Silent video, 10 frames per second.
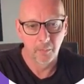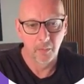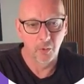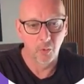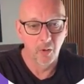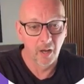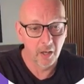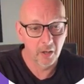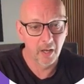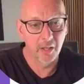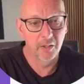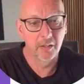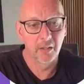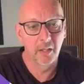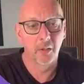You analyze
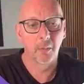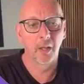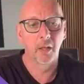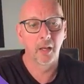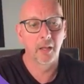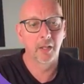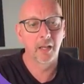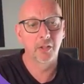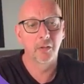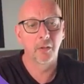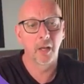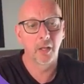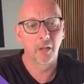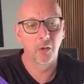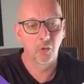the email and classify
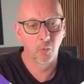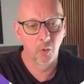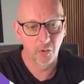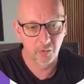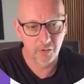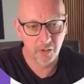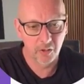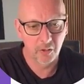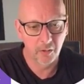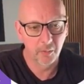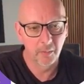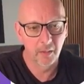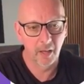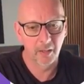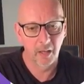it into one of the
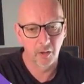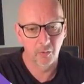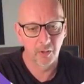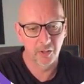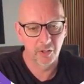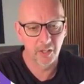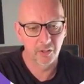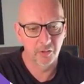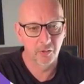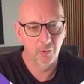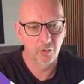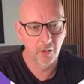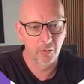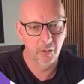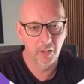categories. Yes, those
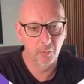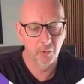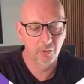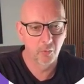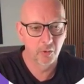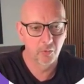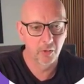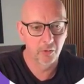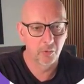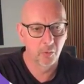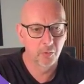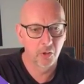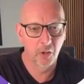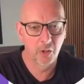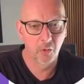are the labels we read from
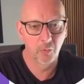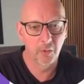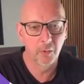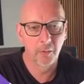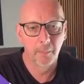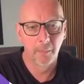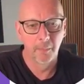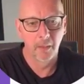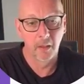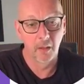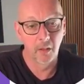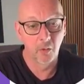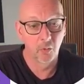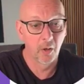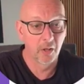Trello.
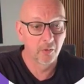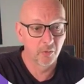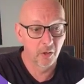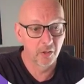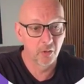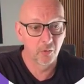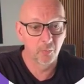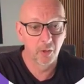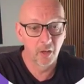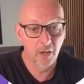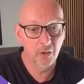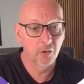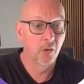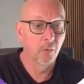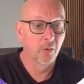You write a friendly reply in
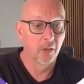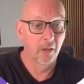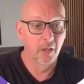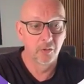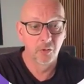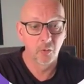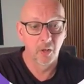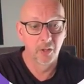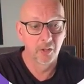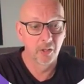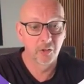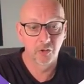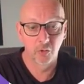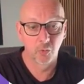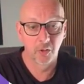German and add a few ideas
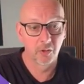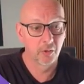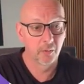to it.